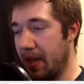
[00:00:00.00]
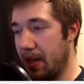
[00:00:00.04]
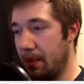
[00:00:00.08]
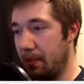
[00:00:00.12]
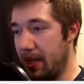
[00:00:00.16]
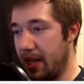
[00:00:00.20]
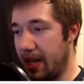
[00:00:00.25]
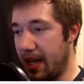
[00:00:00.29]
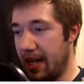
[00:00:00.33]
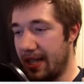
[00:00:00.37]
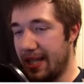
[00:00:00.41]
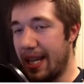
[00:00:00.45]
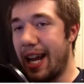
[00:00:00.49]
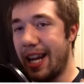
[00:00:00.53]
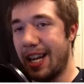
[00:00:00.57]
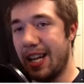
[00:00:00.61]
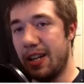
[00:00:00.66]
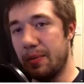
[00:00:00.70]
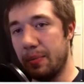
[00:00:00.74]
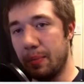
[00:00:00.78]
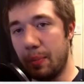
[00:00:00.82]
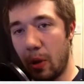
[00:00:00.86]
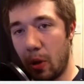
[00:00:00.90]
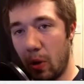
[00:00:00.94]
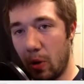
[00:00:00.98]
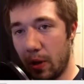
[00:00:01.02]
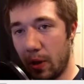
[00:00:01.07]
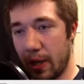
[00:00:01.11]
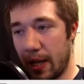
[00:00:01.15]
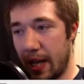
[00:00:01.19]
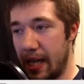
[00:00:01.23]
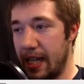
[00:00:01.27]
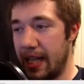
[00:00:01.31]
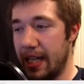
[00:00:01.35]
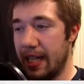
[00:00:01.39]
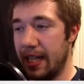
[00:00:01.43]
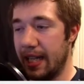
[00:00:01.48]
because I didn't pull
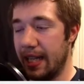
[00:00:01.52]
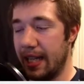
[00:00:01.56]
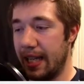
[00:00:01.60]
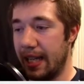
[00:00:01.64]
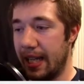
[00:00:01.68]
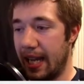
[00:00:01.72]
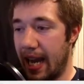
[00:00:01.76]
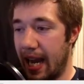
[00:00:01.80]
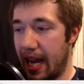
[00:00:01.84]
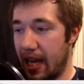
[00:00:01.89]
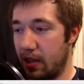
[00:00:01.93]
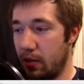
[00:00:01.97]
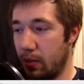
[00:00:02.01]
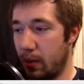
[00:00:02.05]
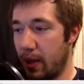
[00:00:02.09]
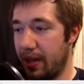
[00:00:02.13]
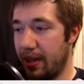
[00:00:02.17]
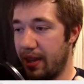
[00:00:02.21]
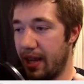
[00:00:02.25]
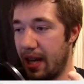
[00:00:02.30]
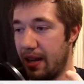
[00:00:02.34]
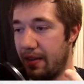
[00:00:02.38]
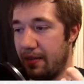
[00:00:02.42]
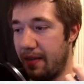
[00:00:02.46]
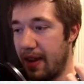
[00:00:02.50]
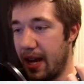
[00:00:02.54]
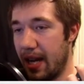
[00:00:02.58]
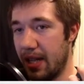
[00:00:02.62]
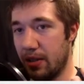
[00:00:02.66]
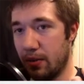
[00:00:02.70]
any, and with Advanced